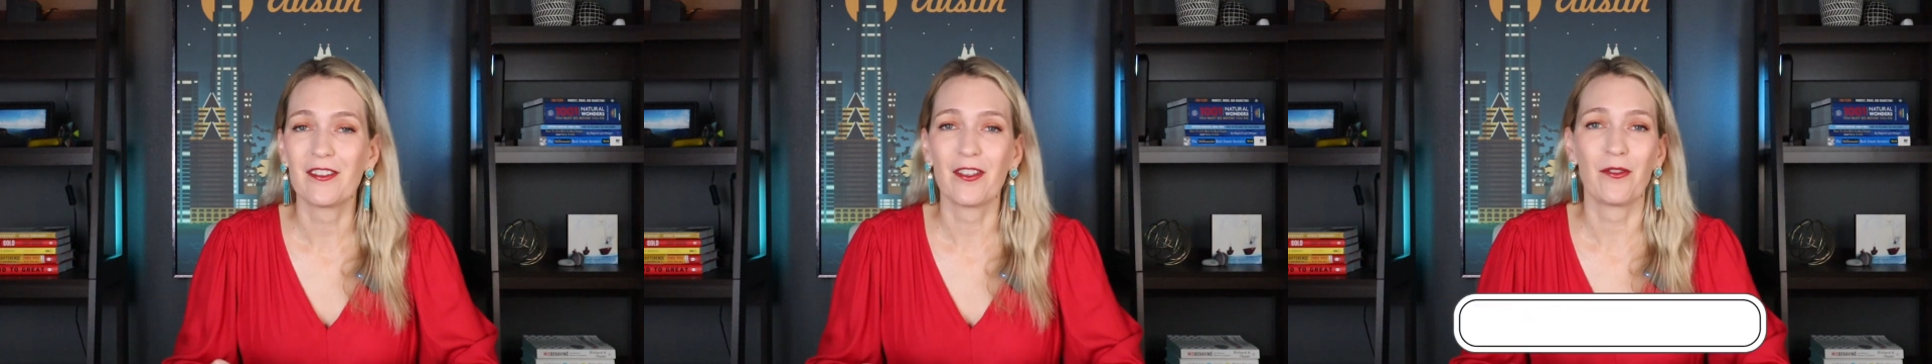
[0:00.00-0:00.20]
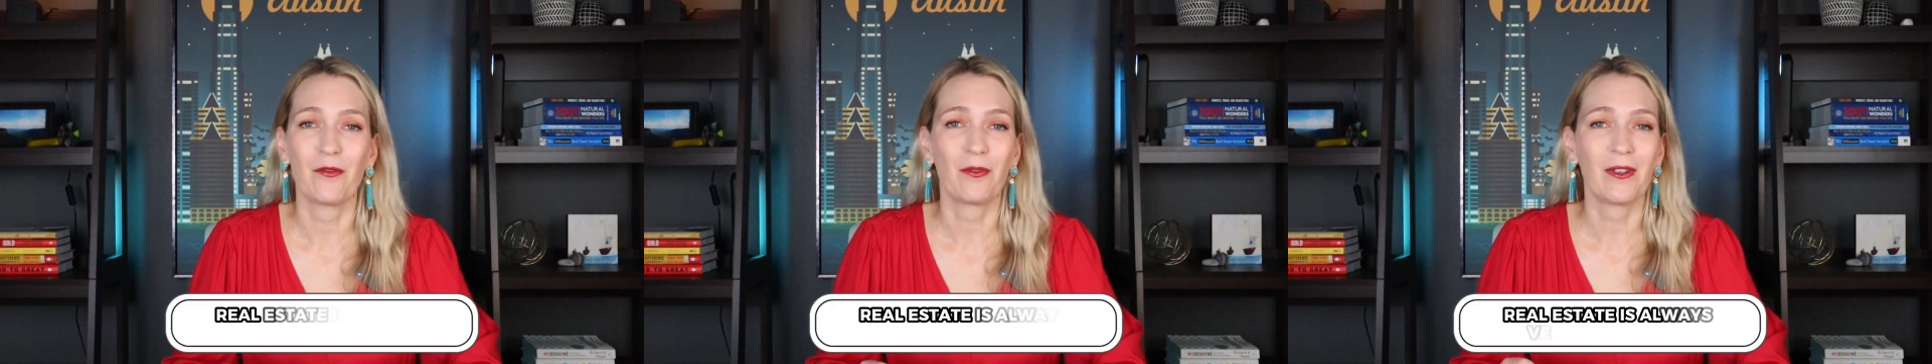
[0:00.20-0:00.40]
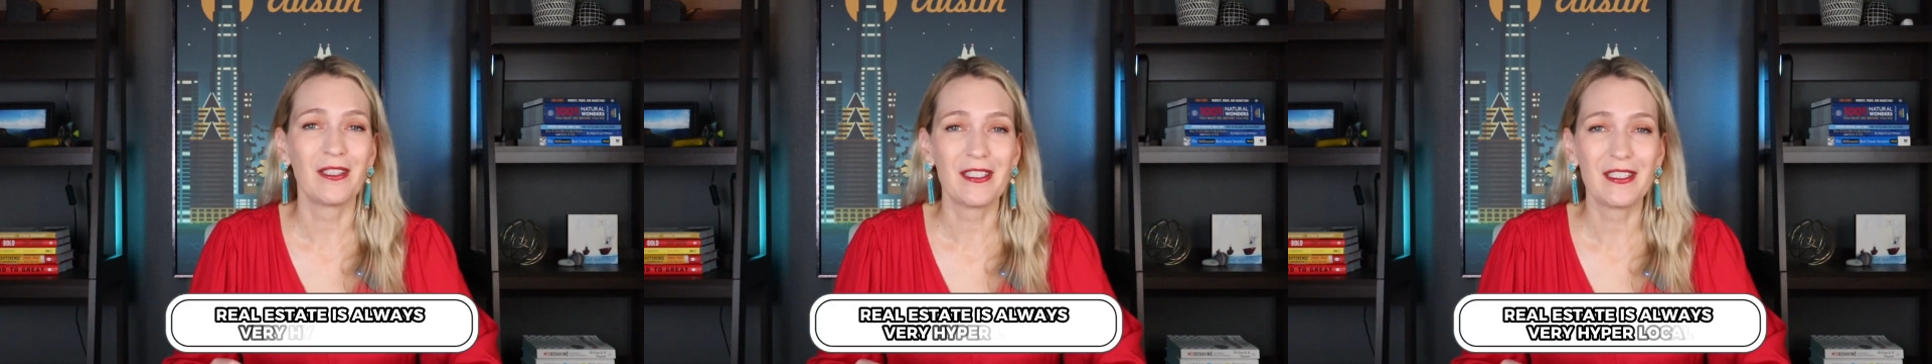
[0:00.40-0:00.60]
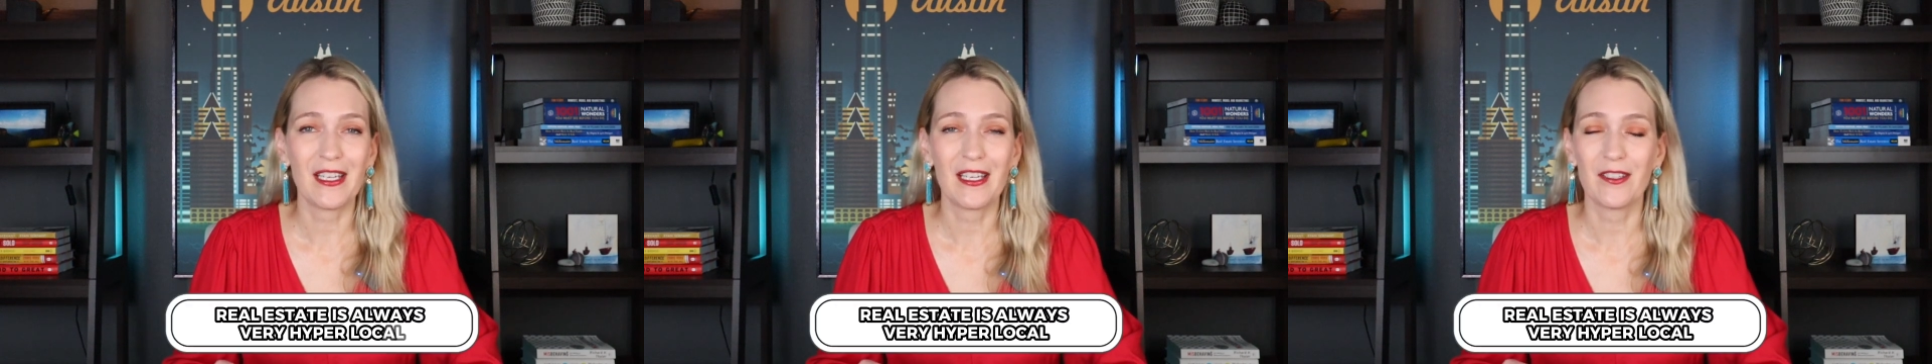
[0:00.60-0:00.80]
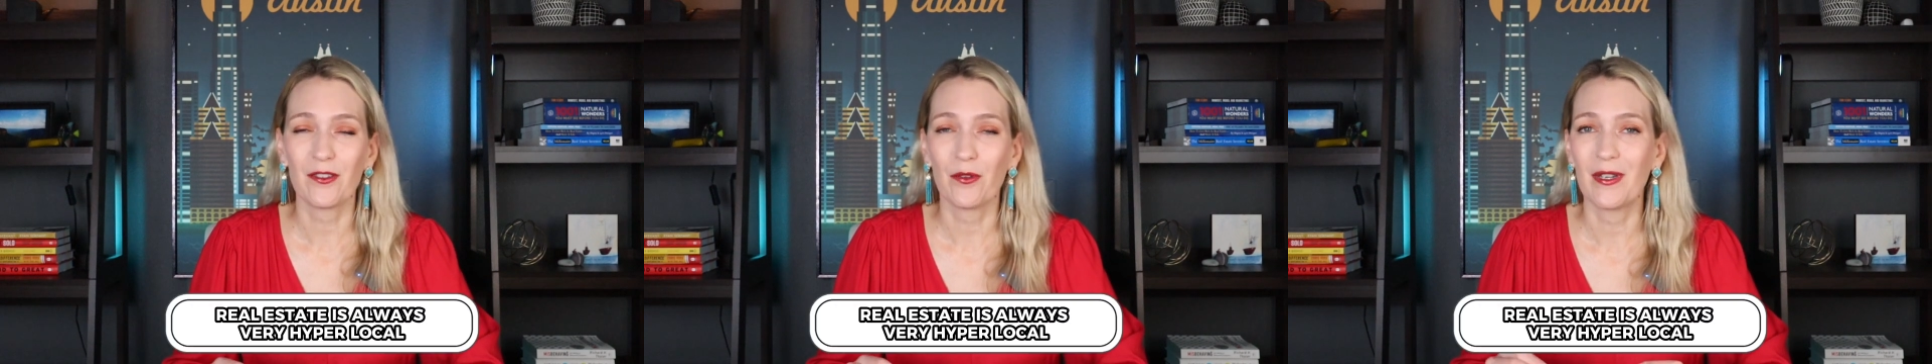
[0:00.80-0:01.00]
so real
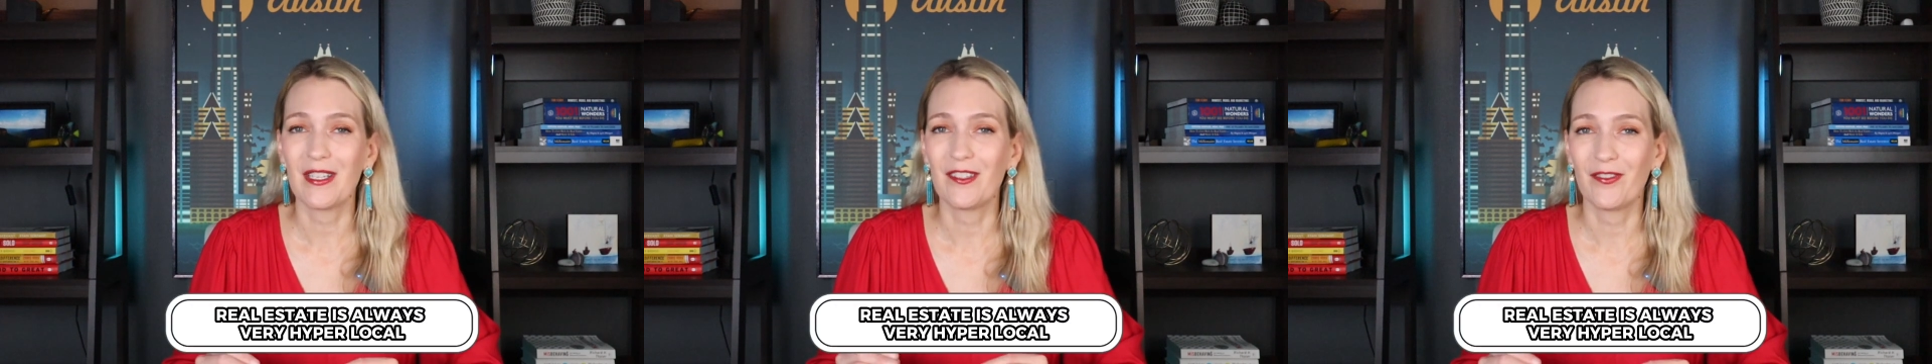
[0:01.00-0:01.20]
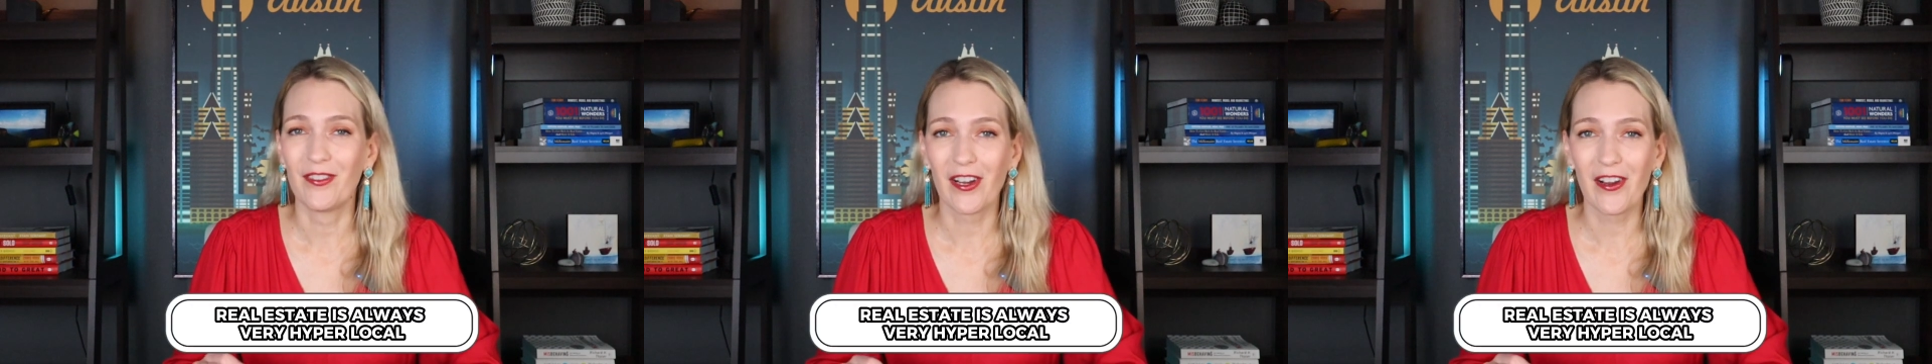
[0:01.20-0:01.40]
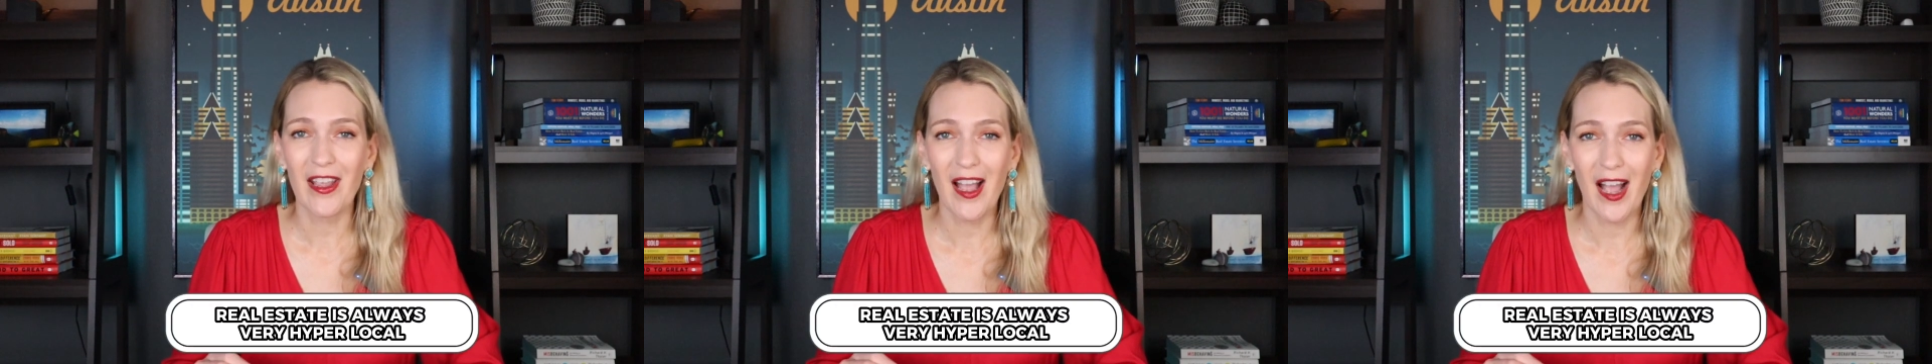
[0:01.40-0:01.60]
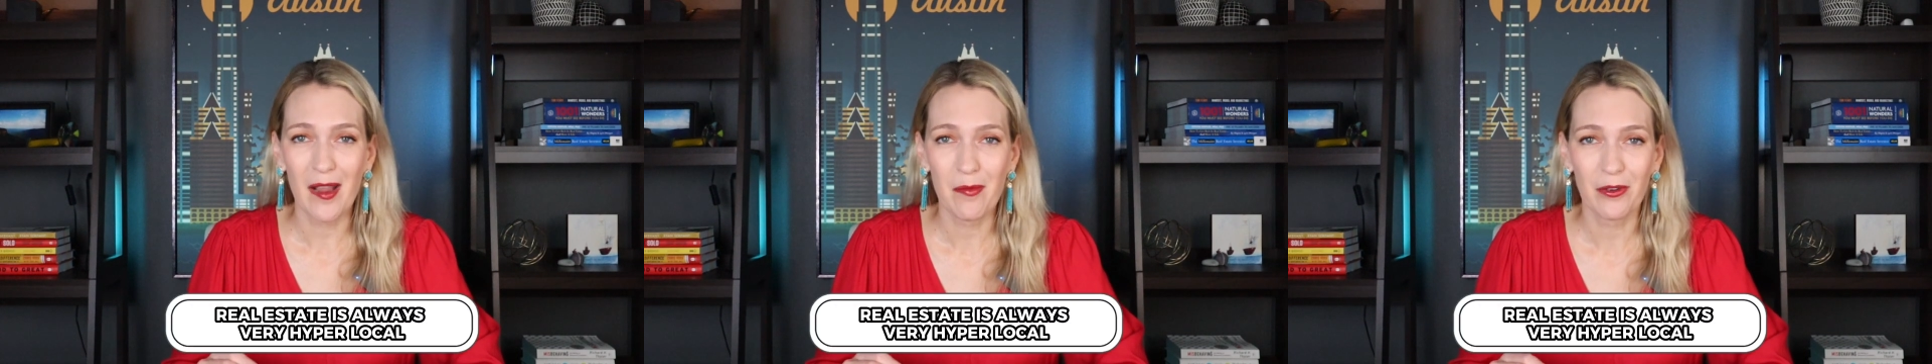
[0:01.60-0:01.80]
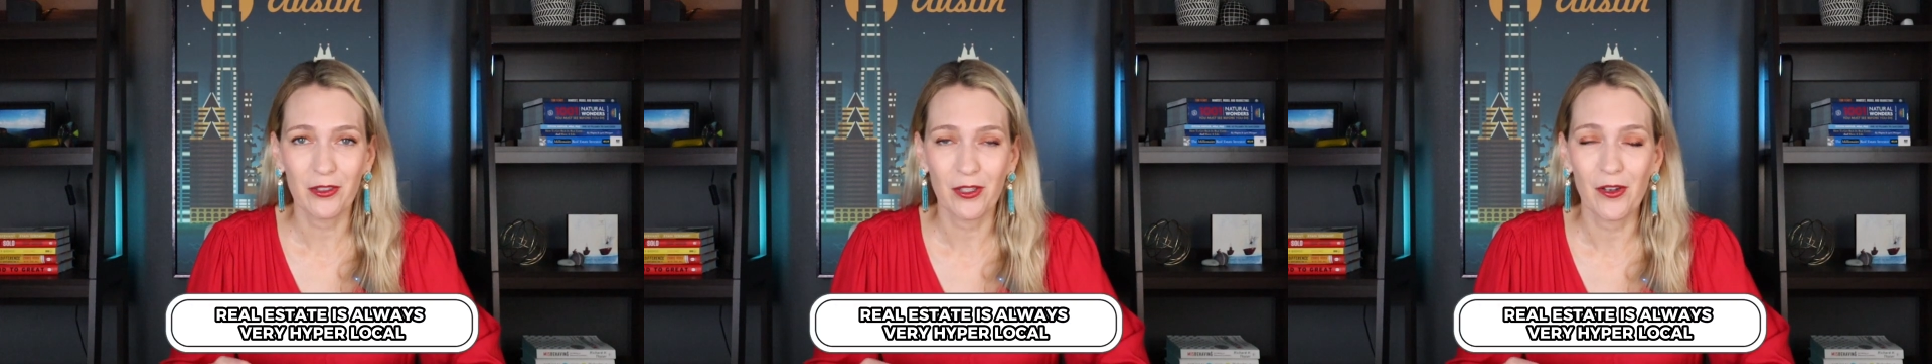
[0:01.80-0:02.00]
estate is always very
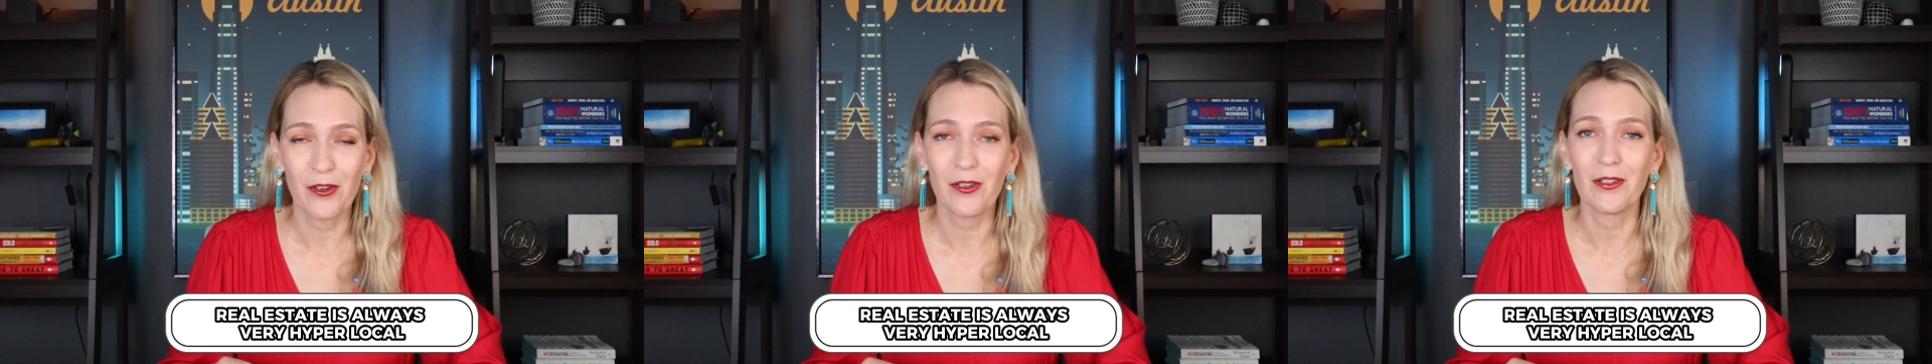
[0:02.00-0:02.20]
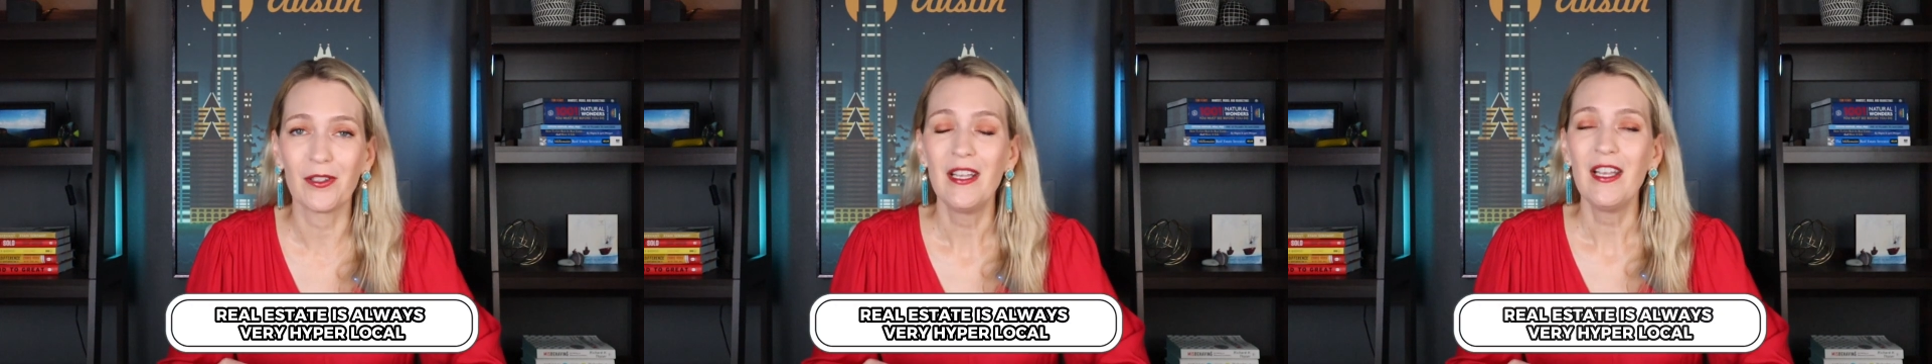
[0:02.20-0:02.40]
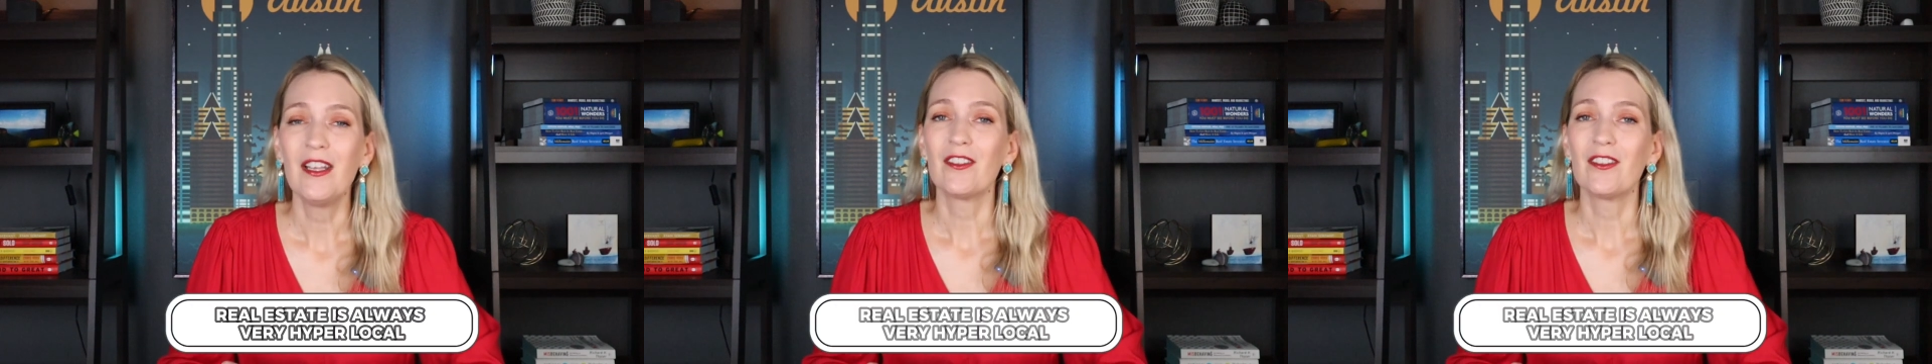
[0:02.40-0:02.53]
hyper-local.